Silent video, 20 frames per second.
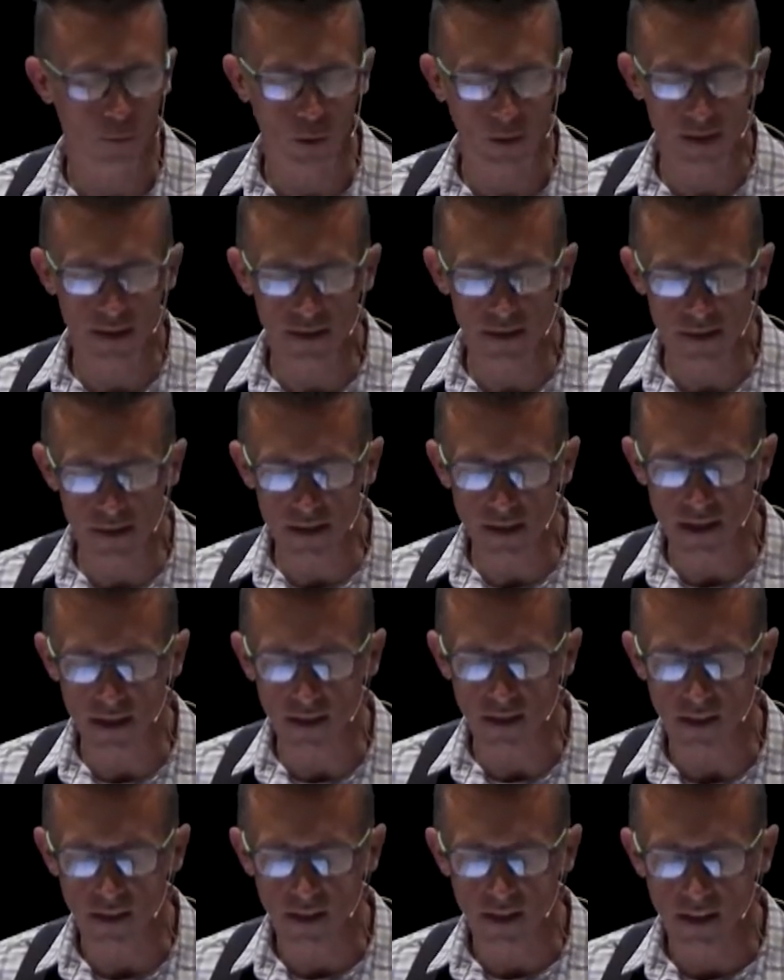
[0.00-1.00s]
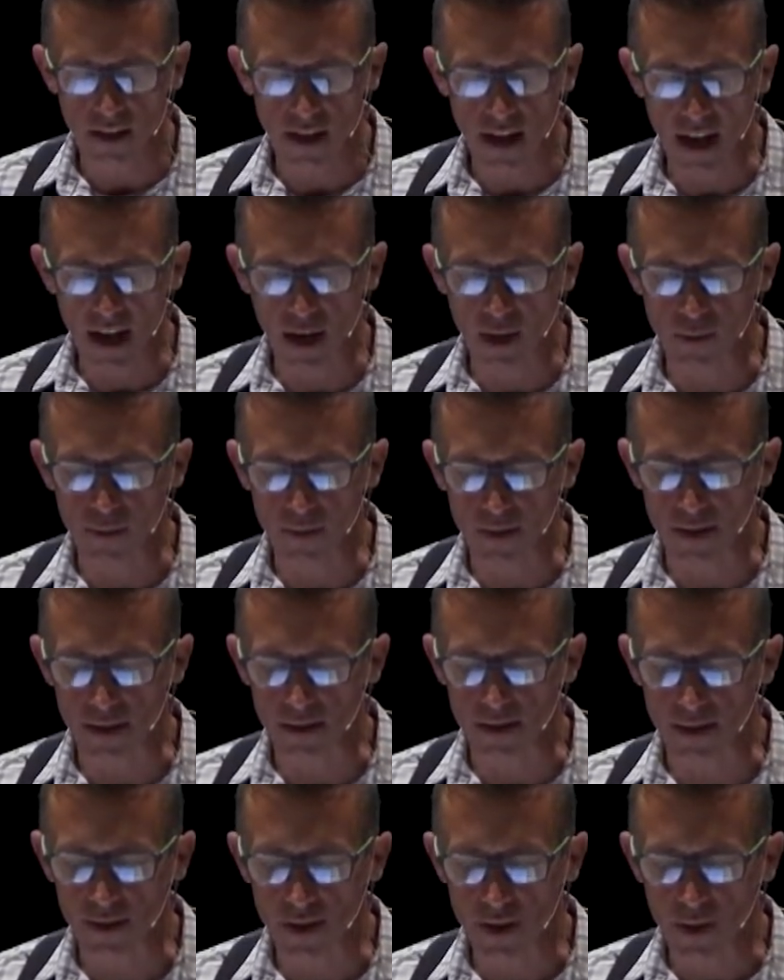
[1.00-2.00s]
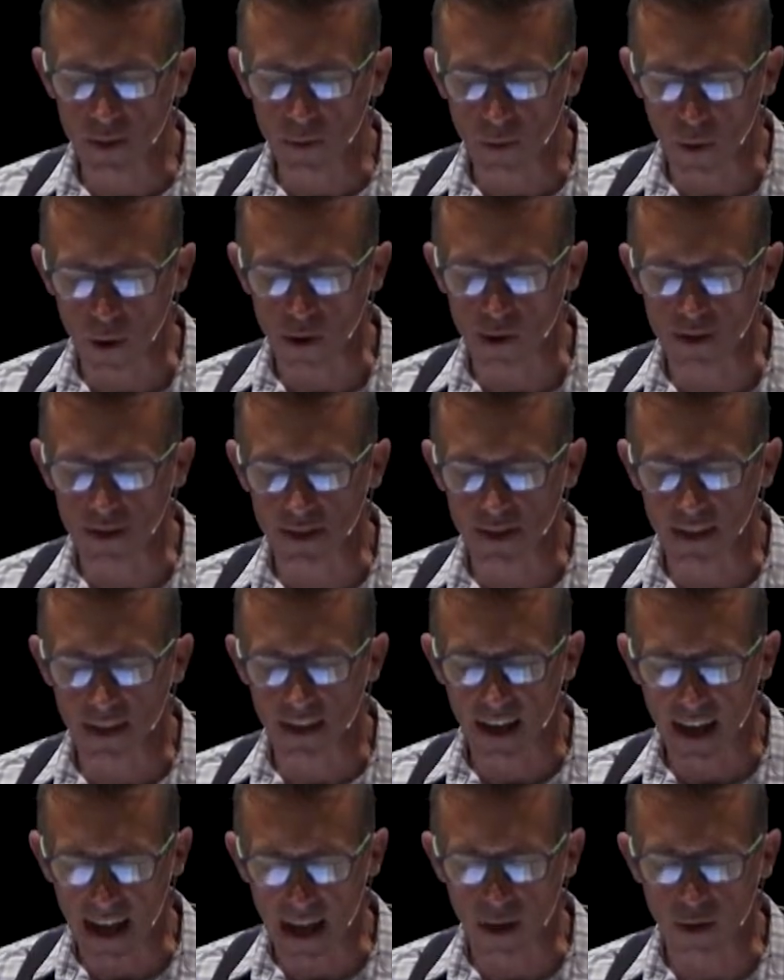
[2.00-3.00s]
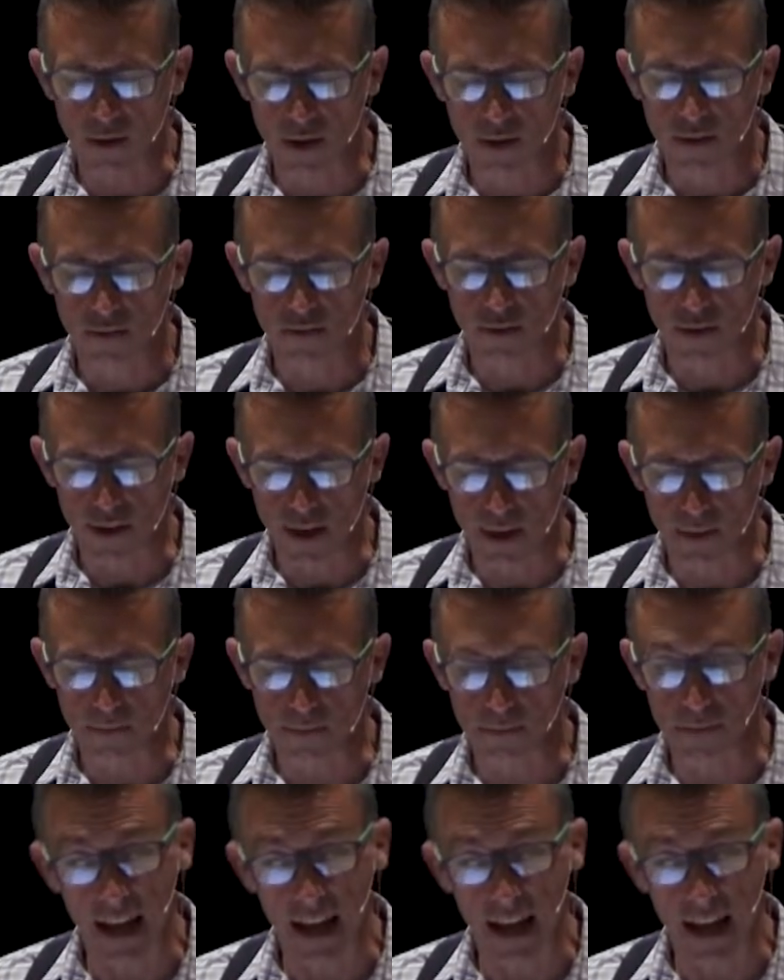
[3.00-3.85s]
Well, let's see how this works out for him.